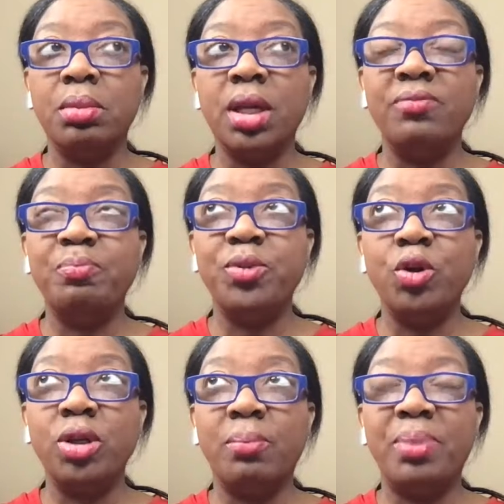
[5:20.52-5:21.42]
if
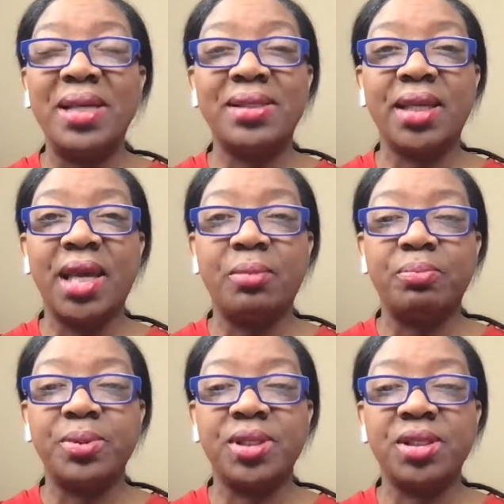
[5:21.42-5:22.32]
you're the best
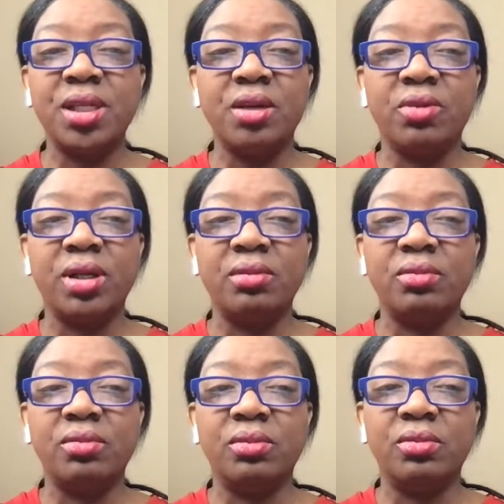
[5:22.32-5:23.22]
kept secret,
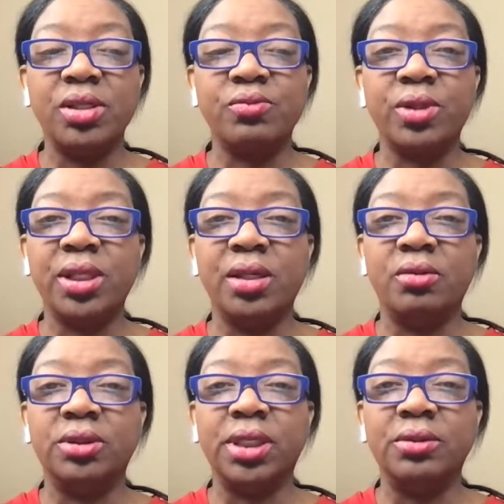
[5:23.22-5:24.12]
what's really
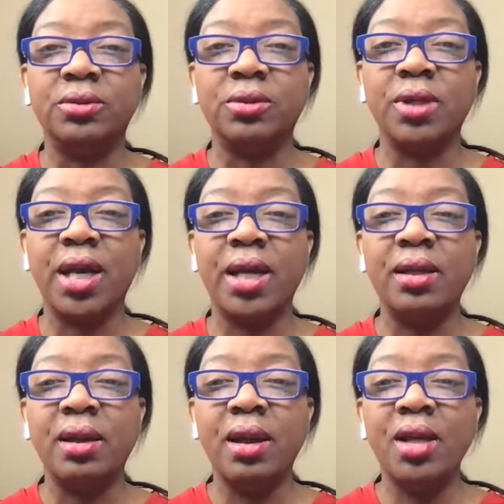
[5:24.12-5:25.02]
going on? Okay.